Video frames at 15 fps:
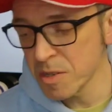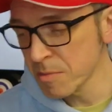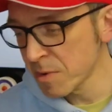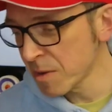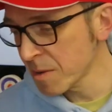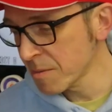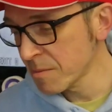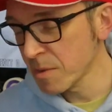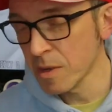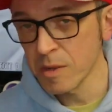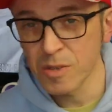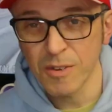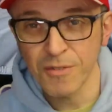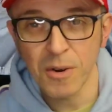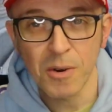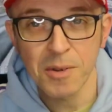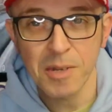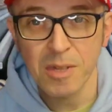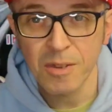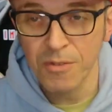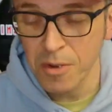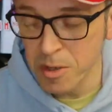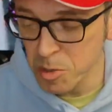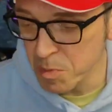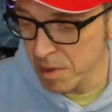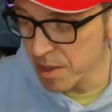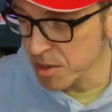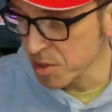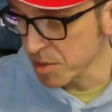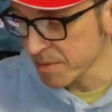to buy, to find in the first
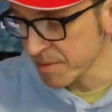place.